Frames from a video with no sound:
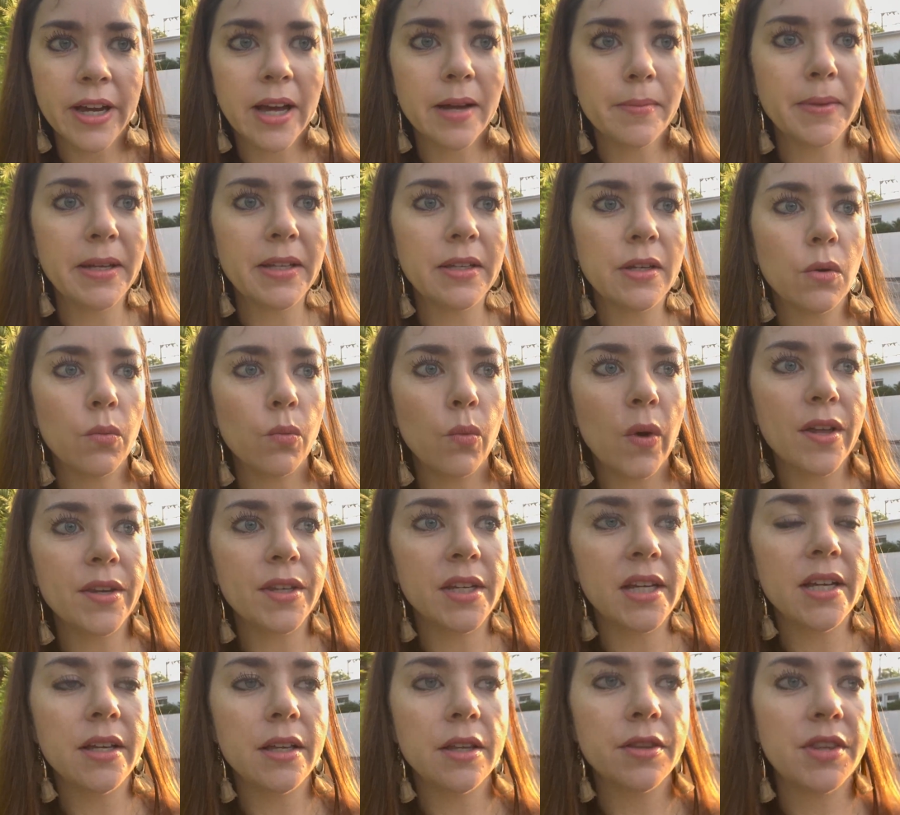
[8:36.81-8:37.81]
I mean, what
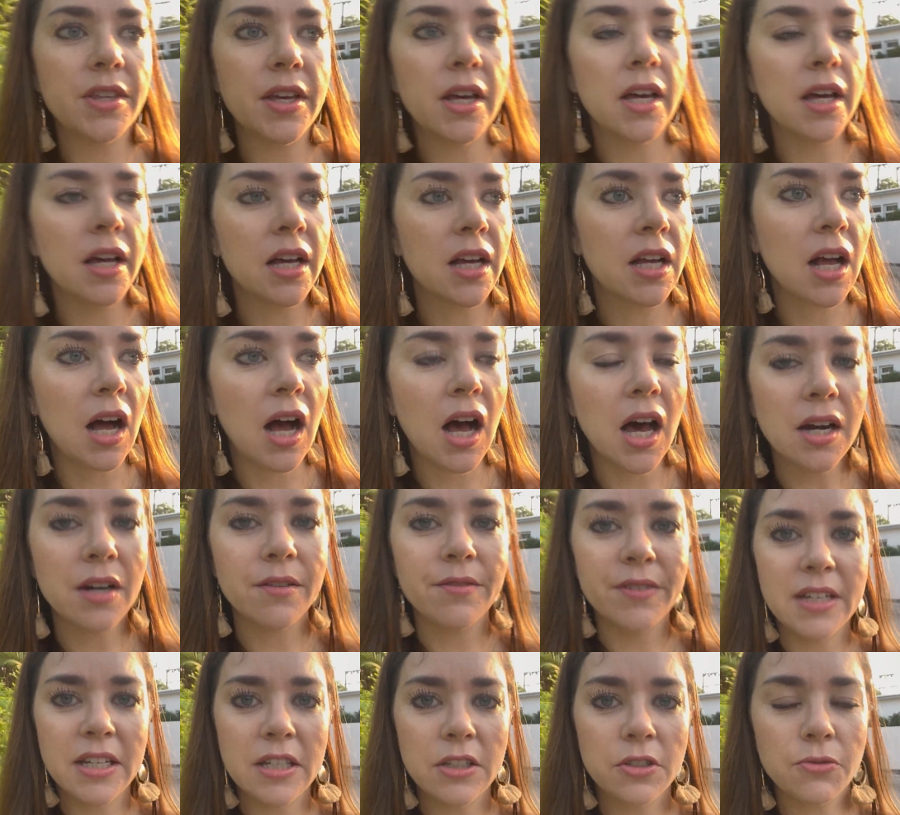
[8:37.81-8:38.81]
the God of
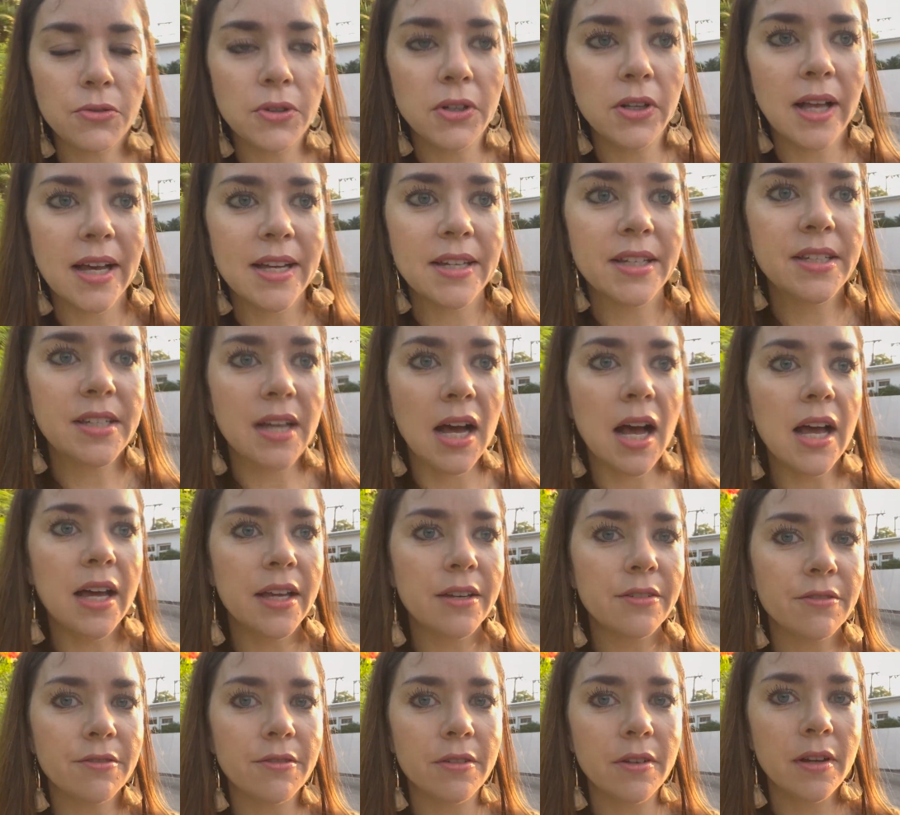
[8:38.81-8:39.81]
Israel had done,
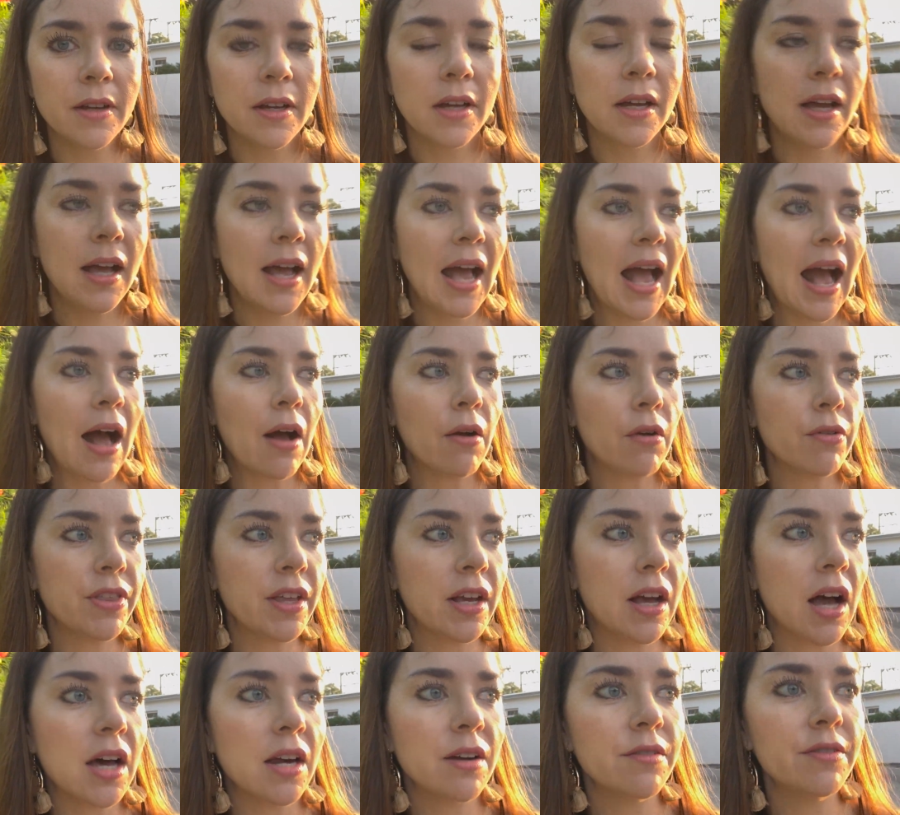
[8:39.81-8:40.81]
how the
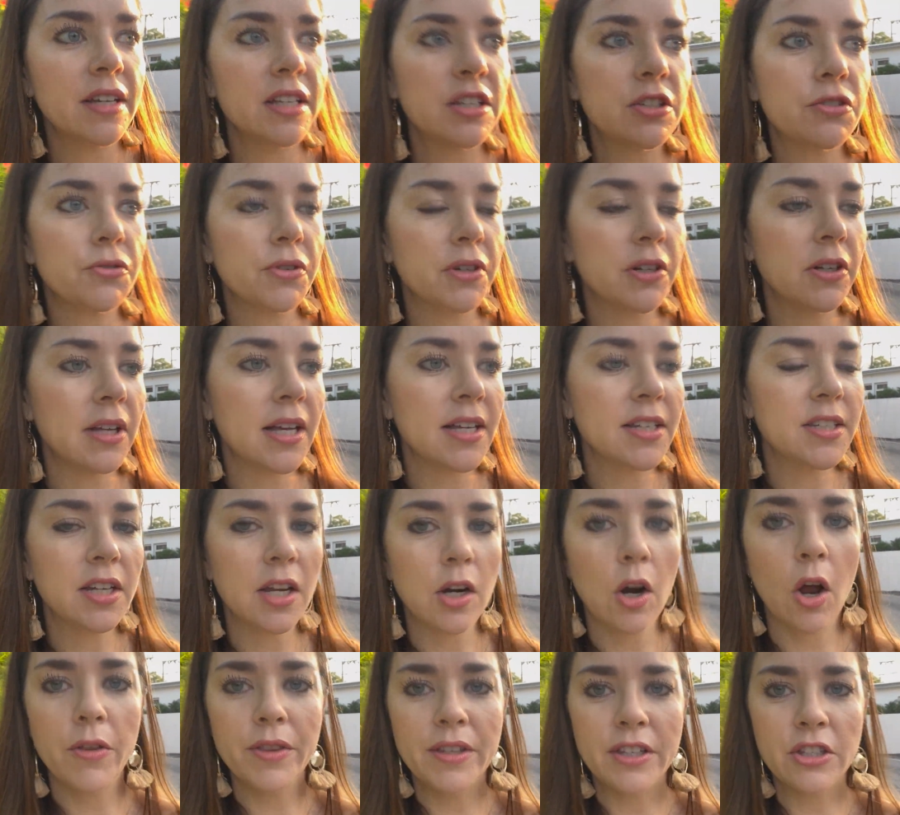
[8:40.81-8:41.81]
God of Israel had done
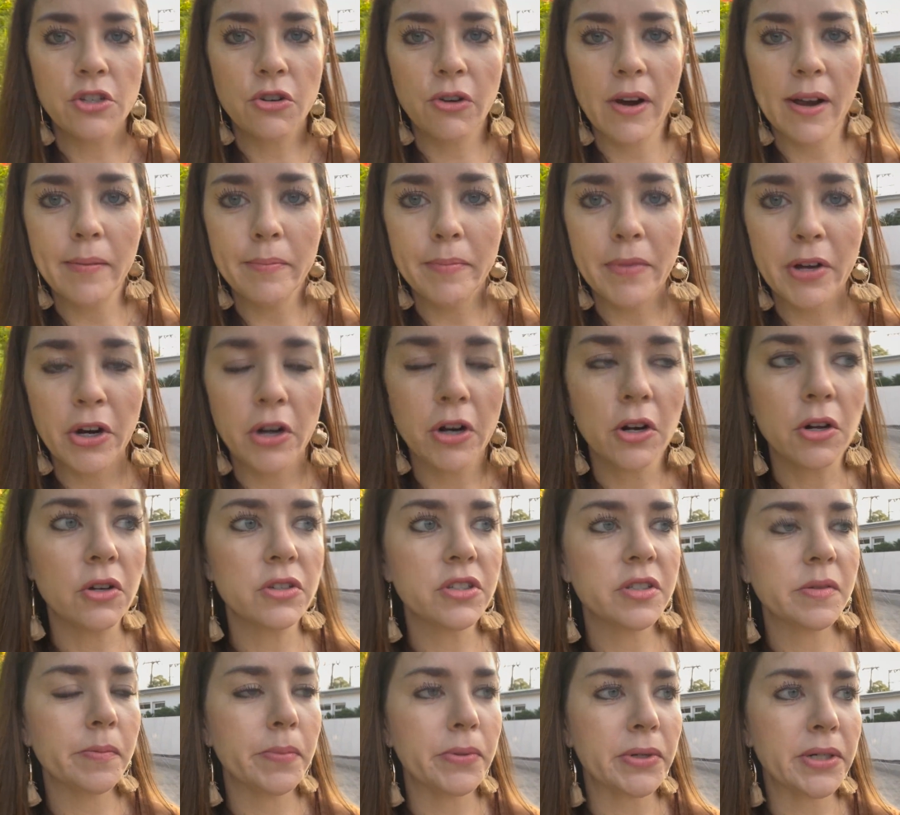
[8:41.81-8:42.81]
all these great
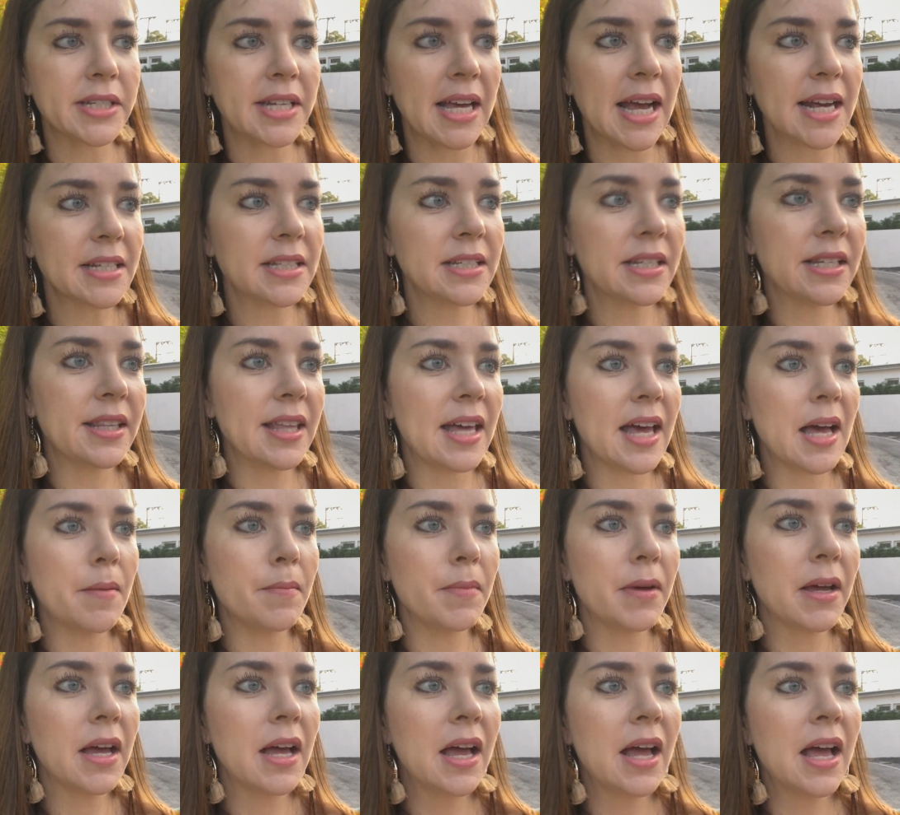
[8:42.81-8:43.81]
miracles and protected
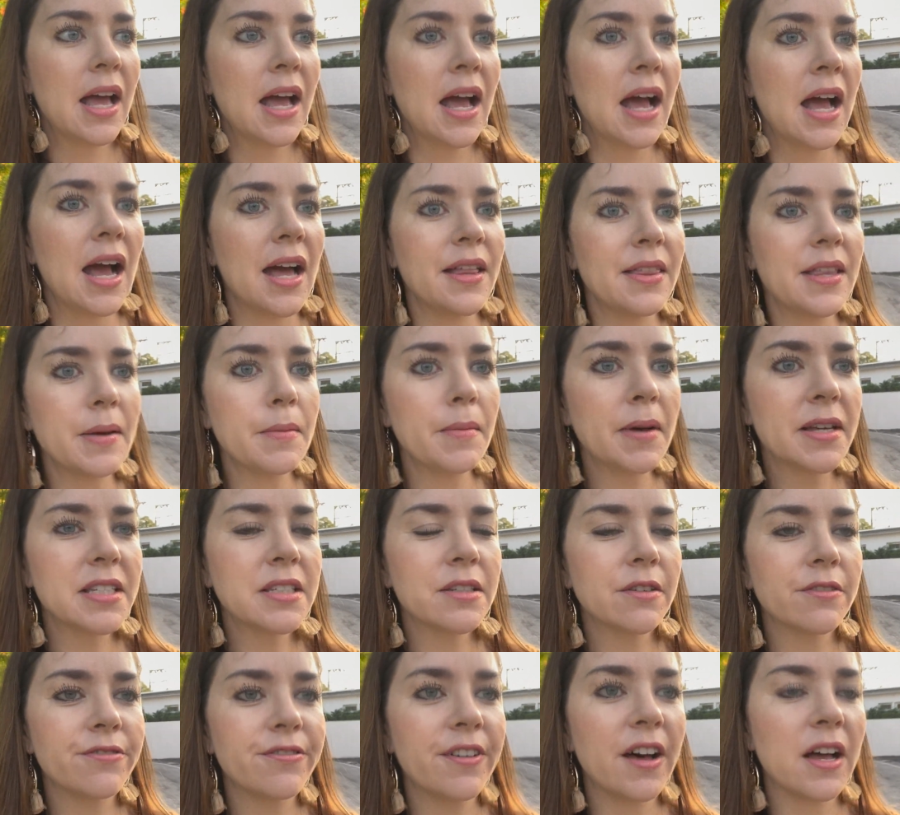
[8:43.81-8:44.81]
them, and they must
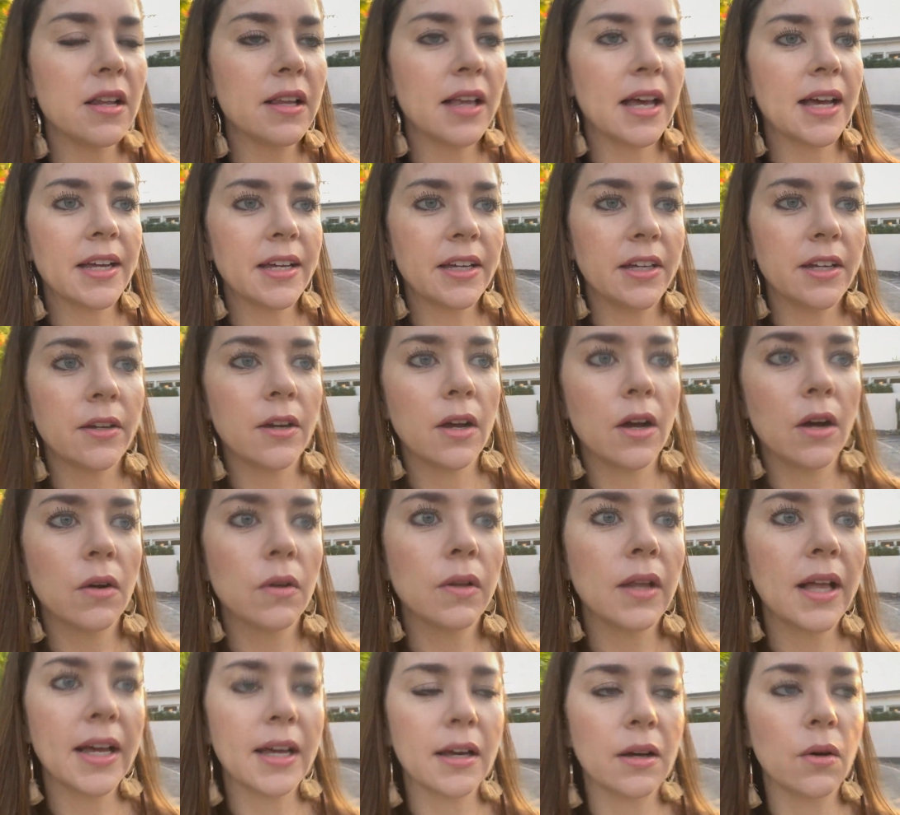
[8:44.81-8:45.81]
have felt like, you know,
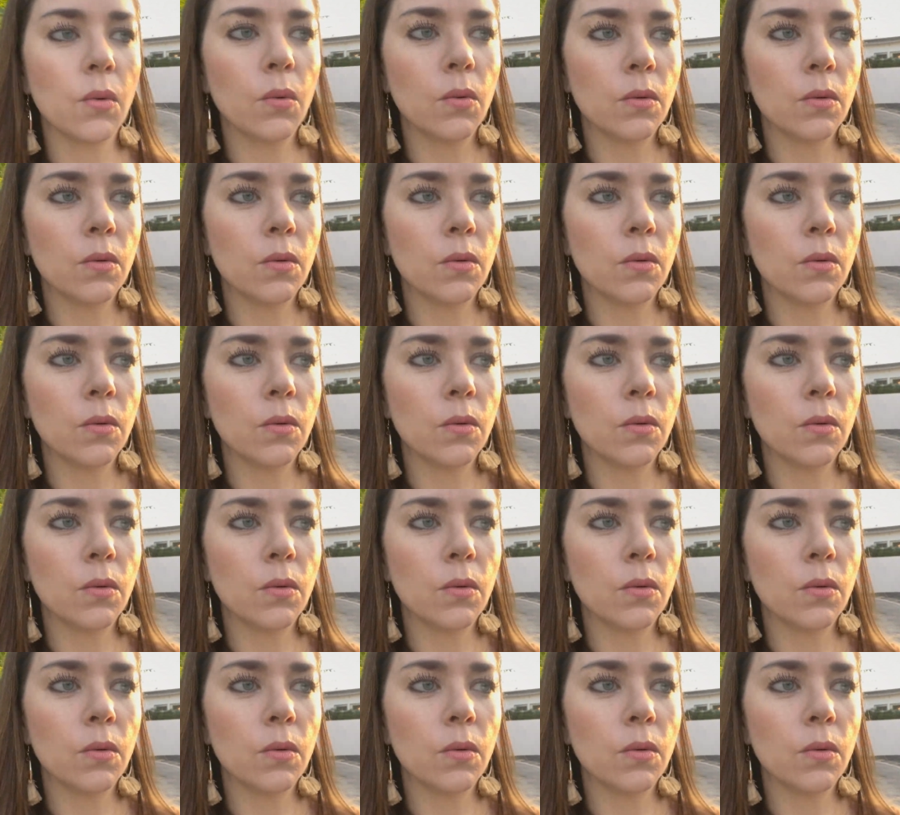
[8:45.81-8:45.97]
like,